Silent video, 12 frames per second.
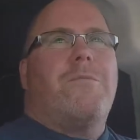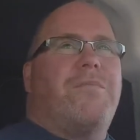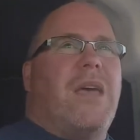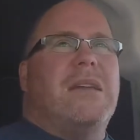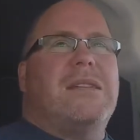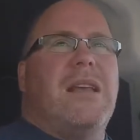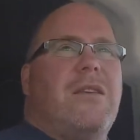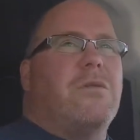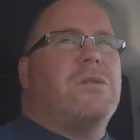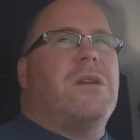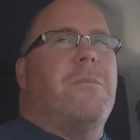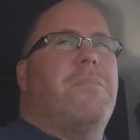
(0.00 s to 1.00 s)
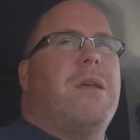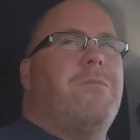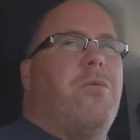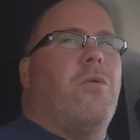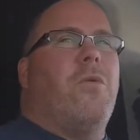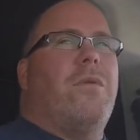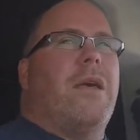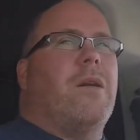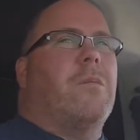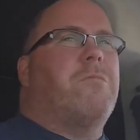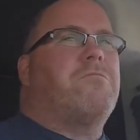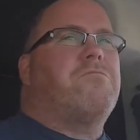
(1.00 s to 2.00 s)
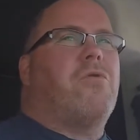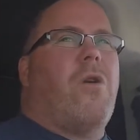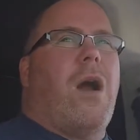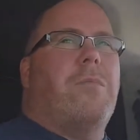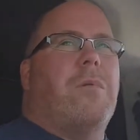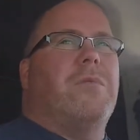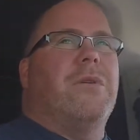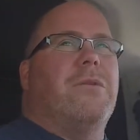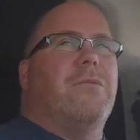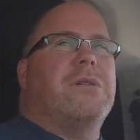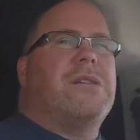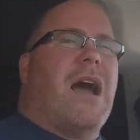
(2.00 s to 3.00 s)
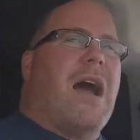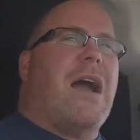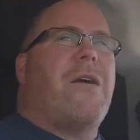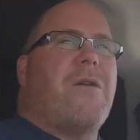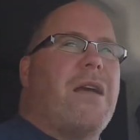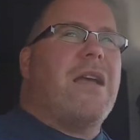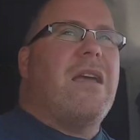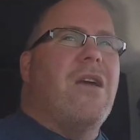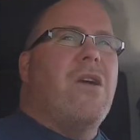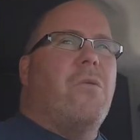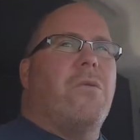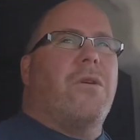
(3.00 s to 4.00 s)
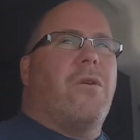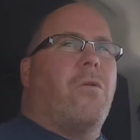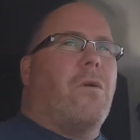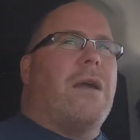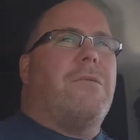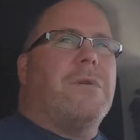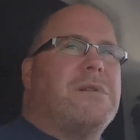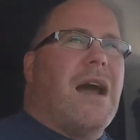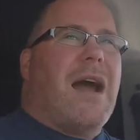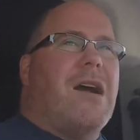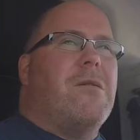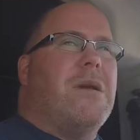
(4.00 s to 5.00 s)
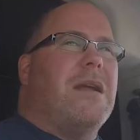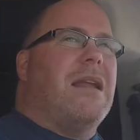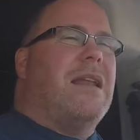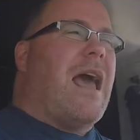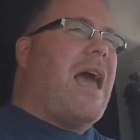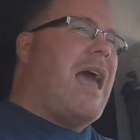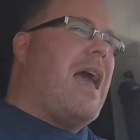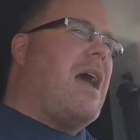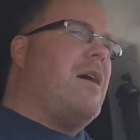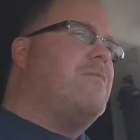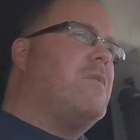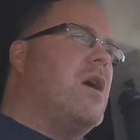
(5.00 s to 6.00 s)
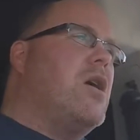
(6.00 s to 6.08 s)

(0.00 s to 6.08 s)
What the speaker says: they say there are some people that are probably retiring with a great retirement and had